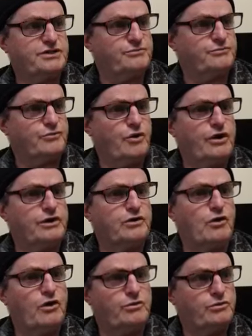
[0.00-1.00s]
them, right,
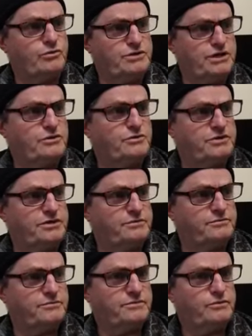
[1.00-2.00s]
God will deal with
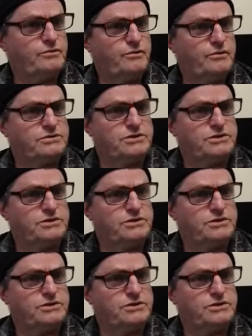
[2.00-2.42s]
them.